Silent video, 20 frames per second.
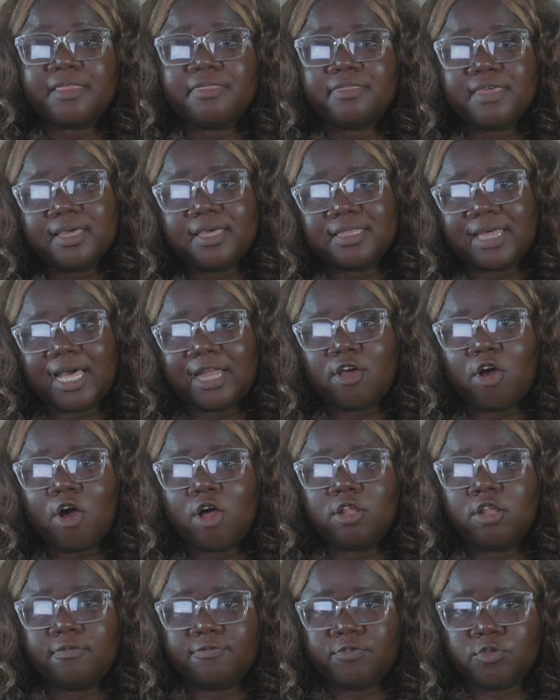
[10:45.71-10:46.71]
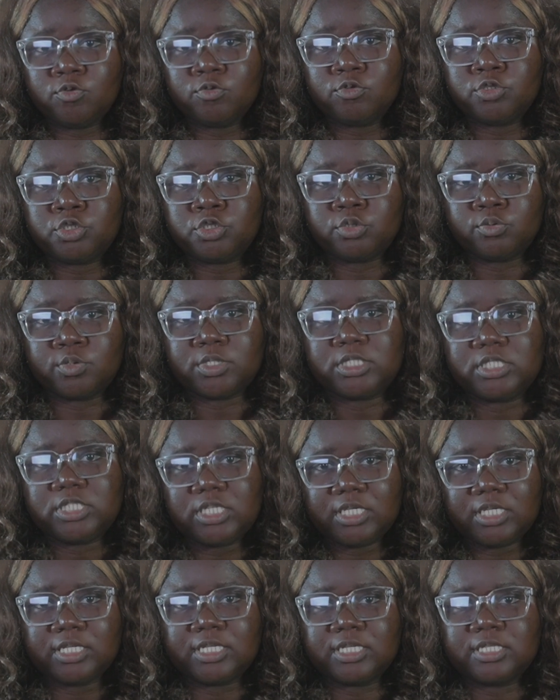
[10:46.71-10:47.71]
think that all of you should
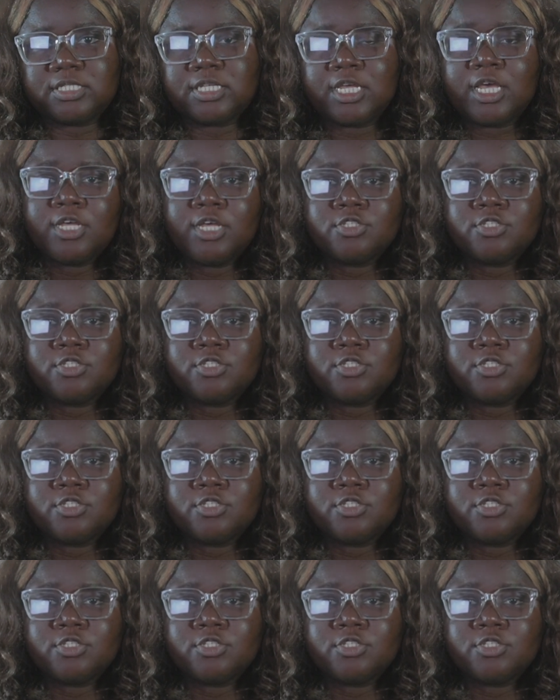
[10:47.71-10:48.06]
see this.